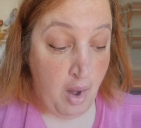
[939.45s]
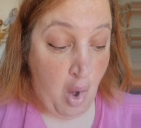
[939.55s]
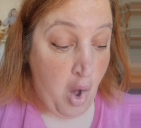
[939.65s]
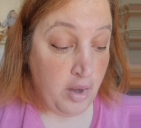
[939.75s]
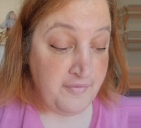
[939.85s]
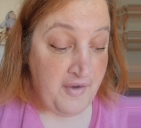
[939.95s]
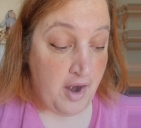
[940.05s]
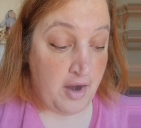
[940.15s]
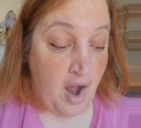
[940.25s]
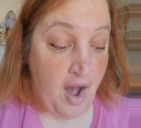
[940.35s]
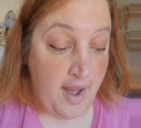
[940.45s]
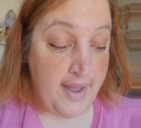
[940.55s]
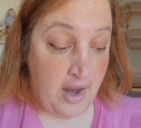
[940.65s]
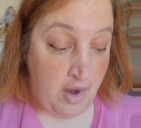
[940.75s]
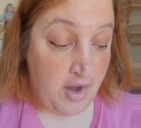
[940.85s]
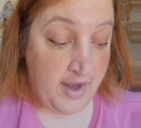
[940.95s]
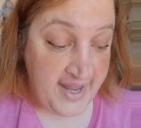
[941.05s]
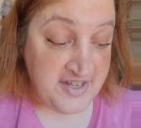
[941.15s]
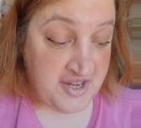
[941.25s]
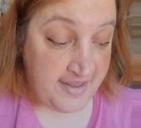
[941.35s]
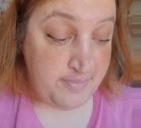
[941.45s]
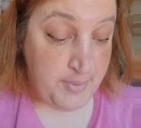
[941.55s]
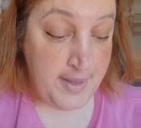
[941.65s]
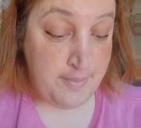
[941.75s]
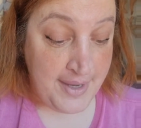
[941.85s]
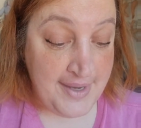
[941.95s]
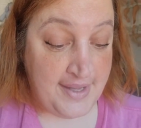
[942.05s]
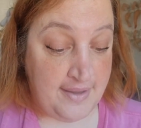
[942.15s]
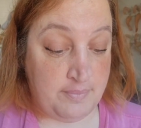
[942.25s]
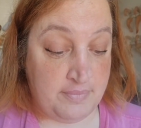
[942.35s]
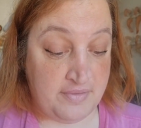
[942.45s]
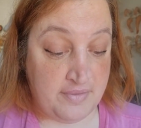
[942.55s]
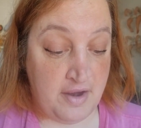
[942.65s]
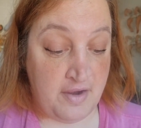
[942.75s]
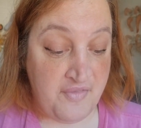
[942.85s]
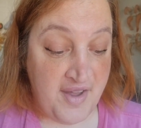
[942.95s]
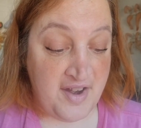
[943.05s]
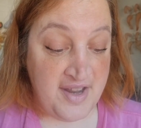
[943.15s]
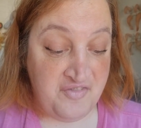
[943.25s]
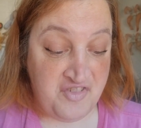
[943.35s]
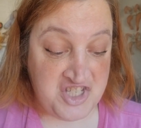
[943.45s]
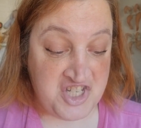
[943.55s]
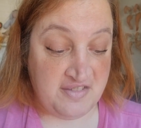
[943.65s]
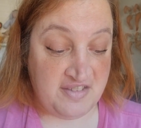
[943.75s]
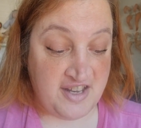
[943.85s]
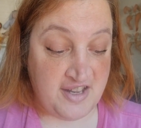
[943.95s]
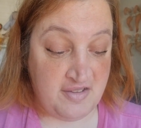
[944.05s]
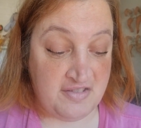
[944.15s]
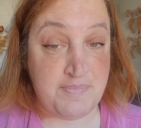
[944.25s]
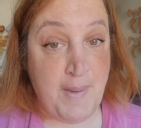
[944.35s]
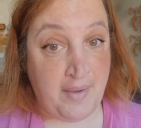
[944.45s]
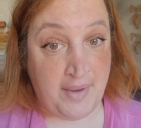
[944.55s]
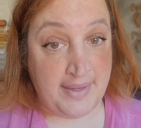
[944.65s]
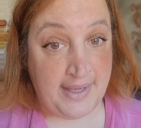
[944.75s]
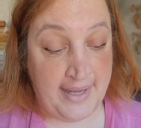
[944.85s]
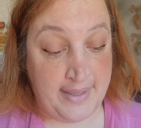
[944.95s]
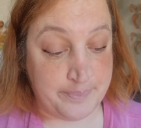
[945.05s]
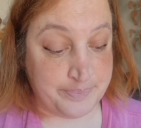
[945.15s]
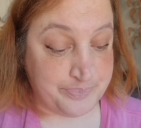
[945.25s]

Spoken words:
All of our IRHSP mediums are very efficient to use sparingly.